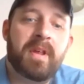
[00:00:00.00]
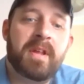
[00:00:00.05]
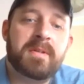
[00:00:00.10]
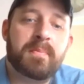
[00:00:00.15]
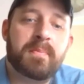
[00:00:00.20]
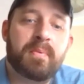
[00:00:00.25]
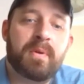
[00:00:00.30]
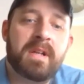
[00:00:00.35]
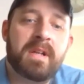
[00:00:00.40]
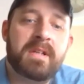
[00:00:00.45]
It's a
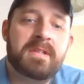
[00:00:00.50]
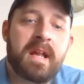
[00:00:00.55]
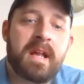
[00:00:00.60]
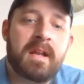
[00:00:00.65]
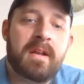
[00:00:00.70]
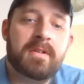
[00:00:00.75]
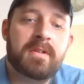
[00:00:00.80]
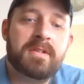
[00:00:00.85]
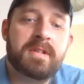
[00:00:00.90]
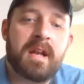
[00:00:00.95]
pretty
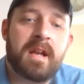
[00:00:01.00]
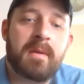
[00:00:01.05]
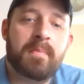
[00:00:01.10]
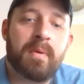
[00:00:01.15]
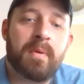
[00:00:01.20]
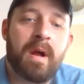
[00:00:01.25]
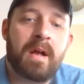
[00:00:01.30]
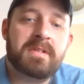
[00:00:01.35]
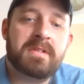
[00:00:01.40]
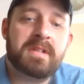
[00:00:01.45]
standard
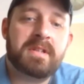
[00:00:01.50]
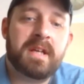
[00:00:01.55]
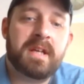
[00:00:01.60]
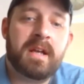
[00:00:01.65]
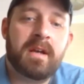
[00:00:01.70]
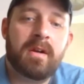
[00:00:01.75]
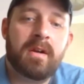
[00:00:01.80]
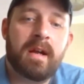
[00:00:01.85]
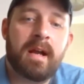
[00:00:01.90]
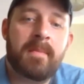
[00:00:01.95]
process.
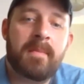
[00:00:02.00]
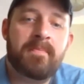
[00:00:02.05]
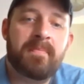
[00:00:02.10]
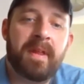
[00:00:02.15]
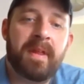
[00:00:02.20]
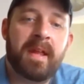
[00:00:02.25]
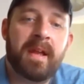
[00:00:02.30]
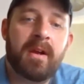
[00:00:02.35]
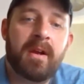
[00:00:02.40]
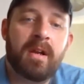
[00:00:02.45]
Here
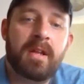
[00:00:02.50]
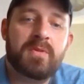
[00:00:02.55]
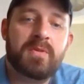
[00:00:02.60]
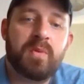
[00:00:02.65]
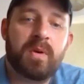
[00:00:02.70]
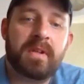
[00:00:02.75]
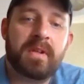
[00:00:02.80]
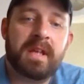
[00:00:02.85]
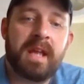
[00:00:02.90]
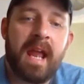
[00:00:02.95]
is
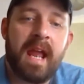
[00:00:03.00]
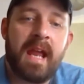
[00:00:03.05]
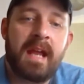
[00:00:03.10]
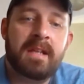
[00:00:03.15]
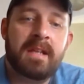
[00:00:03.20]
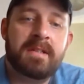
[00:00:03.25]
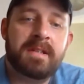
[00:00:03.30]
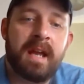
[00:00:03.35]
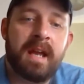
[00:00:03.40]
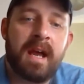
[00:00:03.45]
what the
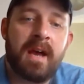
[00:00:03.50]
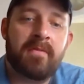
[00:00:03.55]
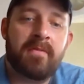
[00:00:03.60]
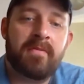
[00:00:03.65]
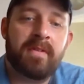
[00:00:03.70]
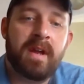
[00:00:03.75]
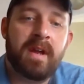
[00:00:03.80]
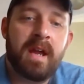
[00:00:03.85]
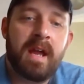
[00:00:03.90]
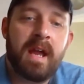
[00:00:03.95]
ATF
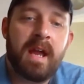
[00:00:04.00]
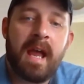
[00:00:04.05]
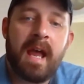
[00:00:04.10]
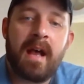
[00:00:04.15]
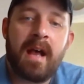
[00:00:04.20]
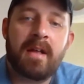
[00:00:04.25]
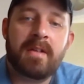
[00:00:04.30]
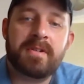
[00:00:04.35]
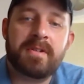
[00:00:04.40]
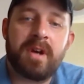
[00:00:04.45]

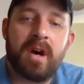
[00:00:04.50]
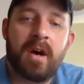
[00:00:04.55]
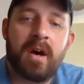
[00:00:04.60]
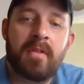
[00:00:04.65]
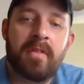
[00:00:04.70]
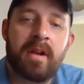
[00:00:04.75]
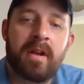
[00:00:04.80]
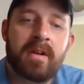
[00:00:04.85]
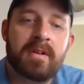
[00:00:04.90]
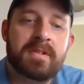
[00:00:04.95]
has
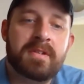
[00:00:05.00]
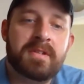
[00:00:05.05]
on their